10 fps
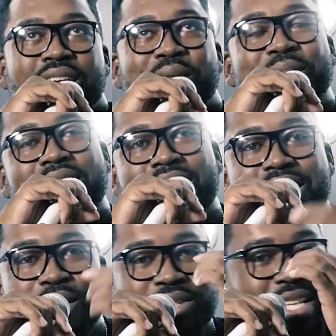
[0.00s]
Man,
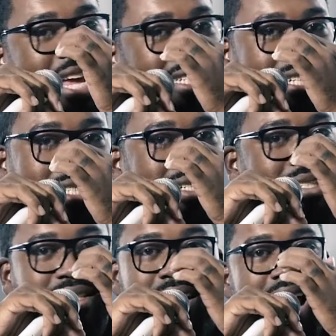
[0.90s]
that was actually
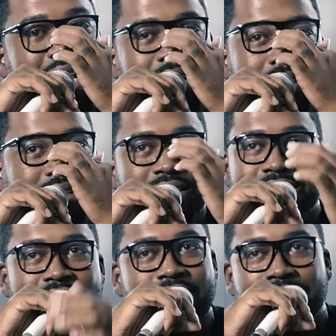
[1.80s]
just, like,
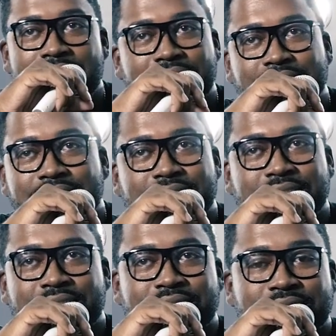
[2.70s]
kind of like
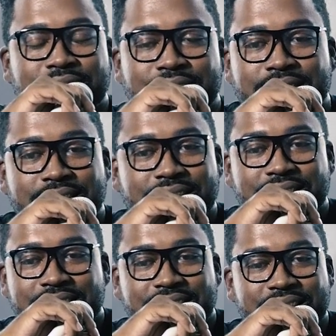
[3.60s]
a
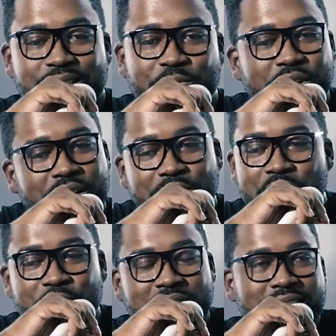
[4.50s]

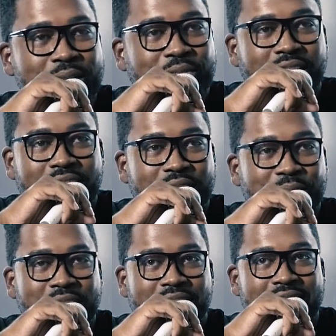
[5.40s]
spur-of-the-moment type of thing,
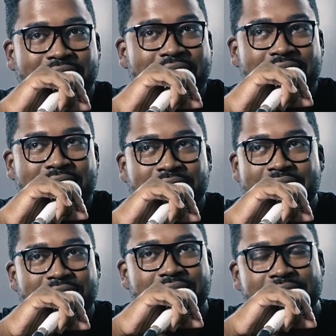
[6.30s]
man. Like,
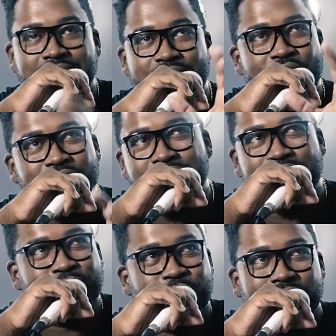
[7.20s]
I saw it
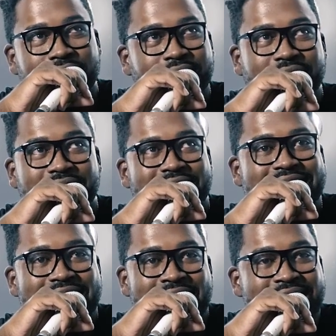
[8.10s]
somewhere.
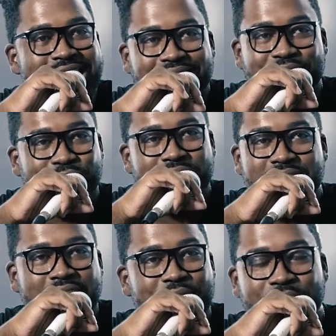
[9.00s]
And I just
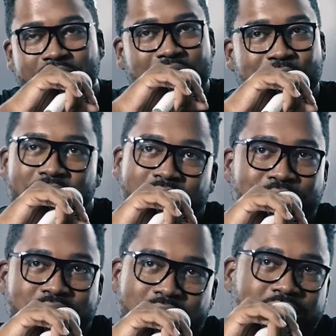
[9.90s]
reached out via email and
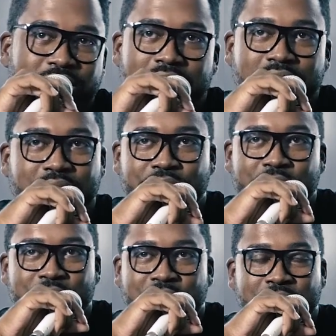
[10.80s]
was like, you know, I'd love to
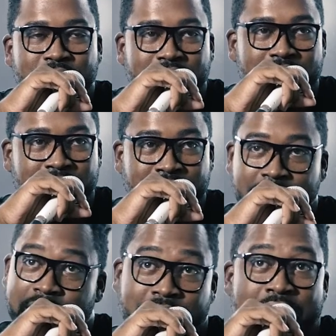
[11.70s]
work with you one day. And
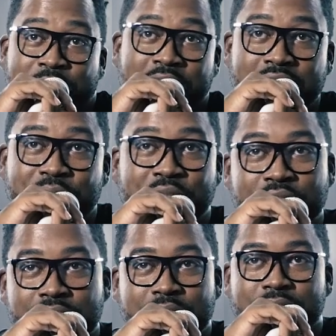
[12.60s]
she just happened to hit me
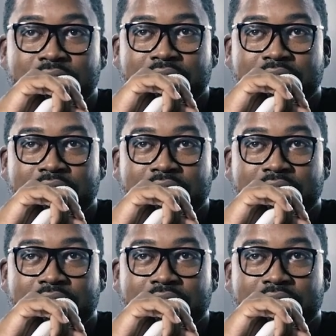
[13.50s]
up.